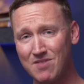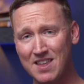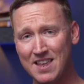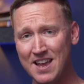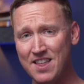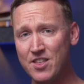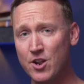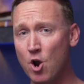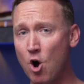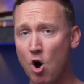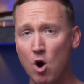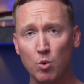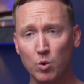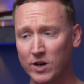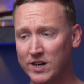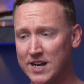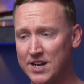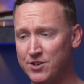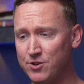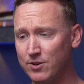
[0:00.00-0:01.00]
And then all we're
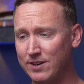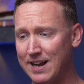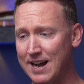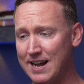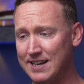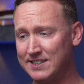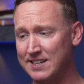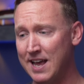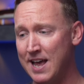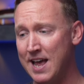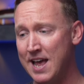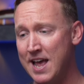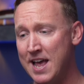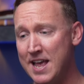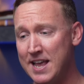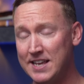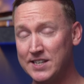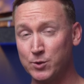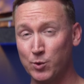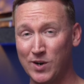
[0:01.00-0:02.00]
going to do, guys,
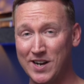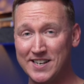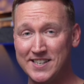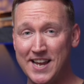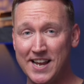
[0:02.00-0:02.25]
is we're going to